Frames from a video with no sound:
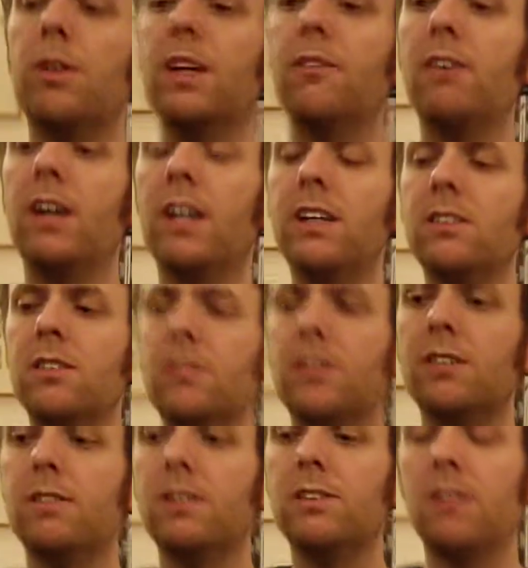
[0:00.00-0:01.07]
really a release of
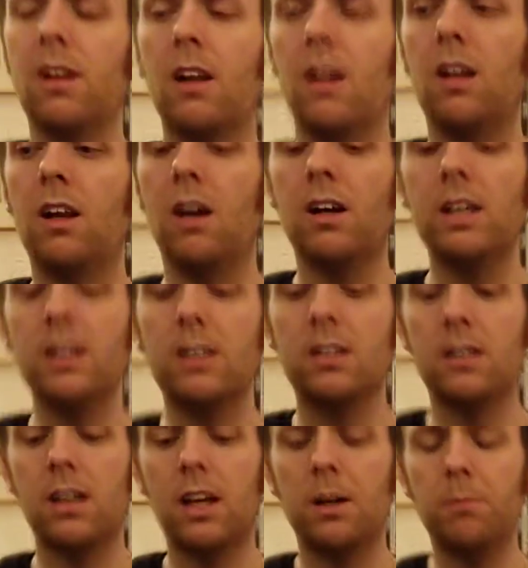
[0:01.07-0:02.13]
the original I like.
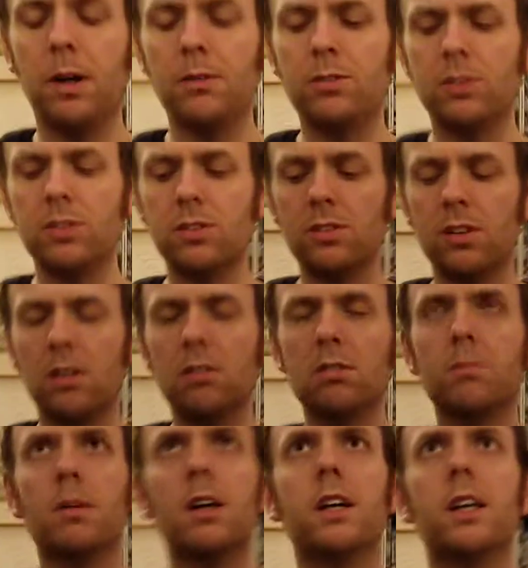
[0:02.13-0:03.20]
I've just
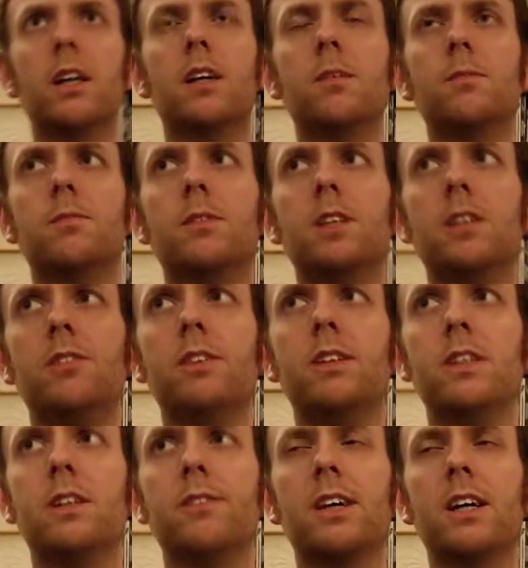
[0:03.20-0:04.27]
sold my
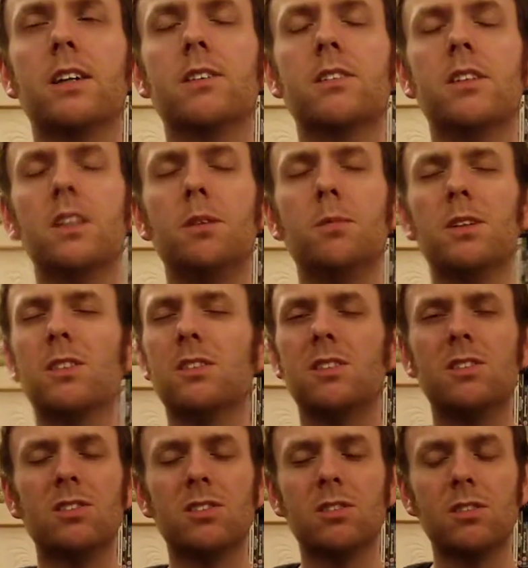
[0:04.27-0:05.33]
DVD of it actually because it's
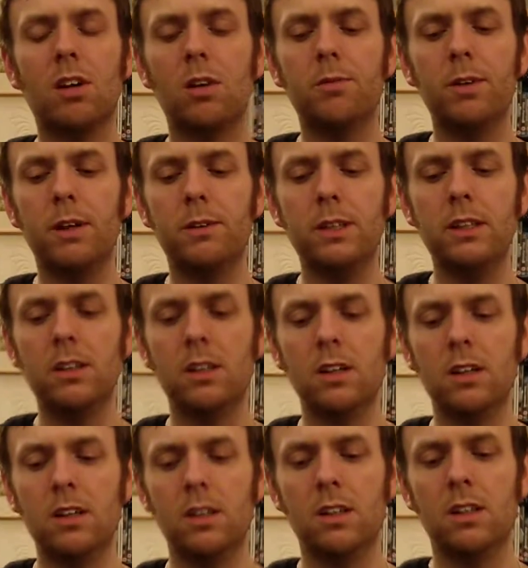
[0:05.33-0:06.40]
just not a very,
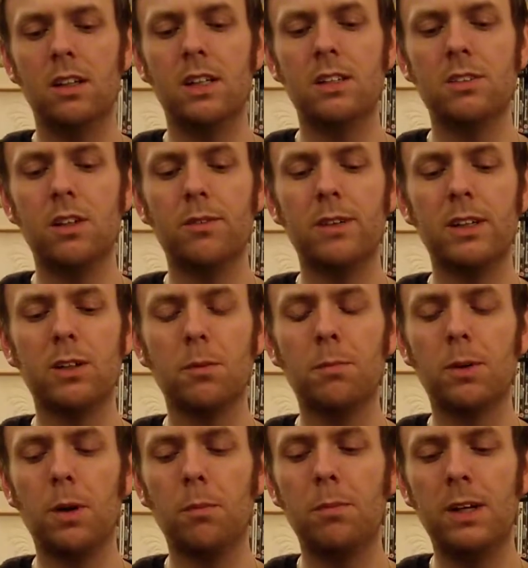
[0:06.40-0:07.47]

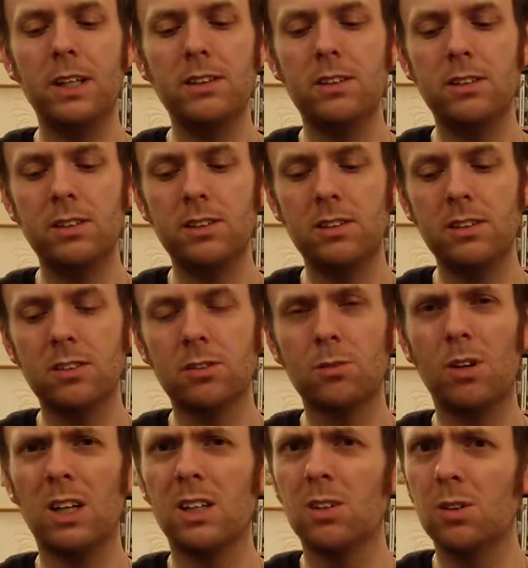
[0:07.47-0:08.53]
complete edition. It's
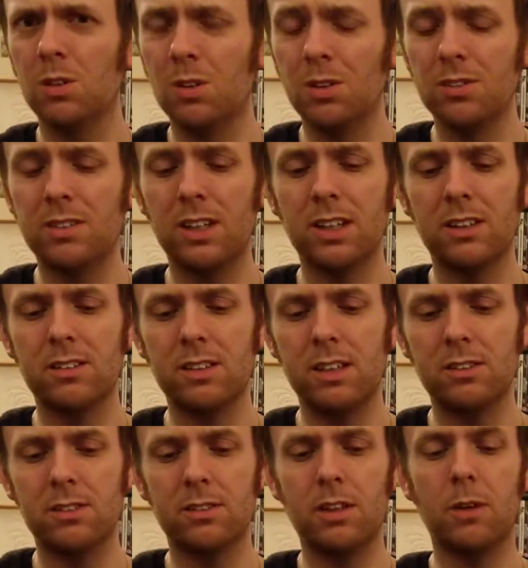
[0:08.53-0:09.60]
quite cut,
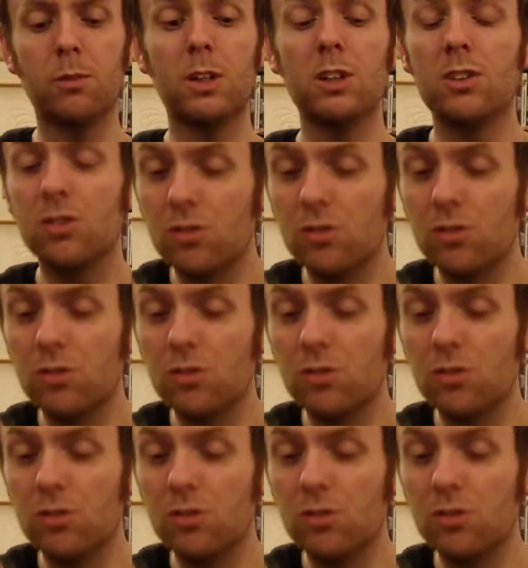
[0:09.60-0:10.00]
etc. So I'm going to